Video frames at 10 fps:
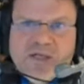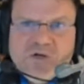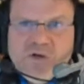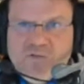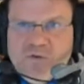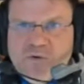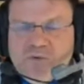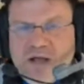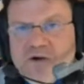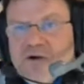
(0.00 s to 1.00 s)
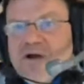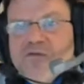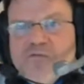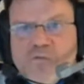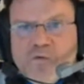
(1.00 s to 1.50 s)
into a 3rd round or into
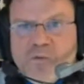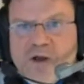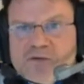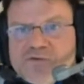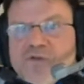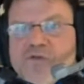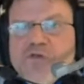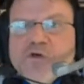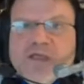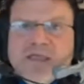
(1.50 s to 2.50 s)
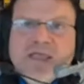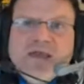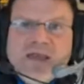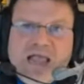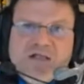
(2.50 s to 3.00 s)
the 4th round so that you can
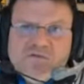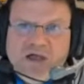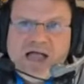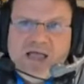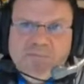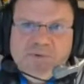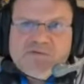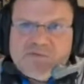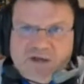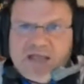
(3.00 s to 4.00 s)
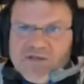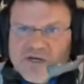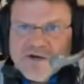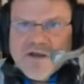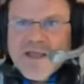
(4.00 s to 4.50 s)
get extra high picks the next year.